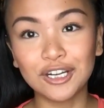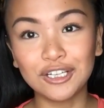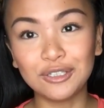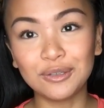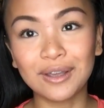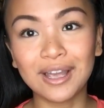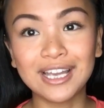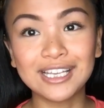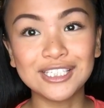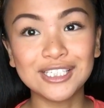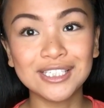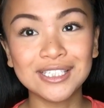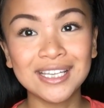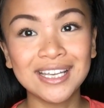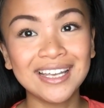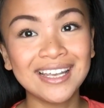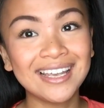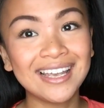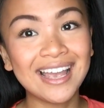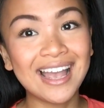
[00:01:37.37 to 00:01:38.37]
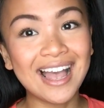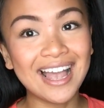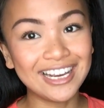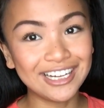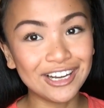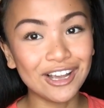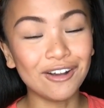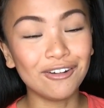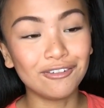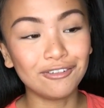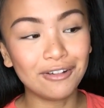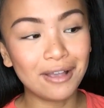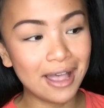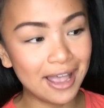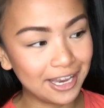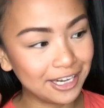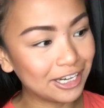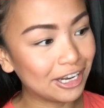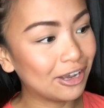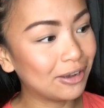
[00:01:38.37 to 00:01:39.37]
You guys, I
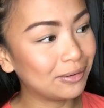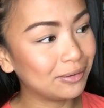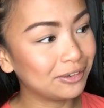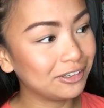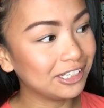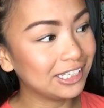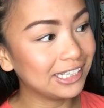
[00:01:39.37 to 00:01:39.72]
know.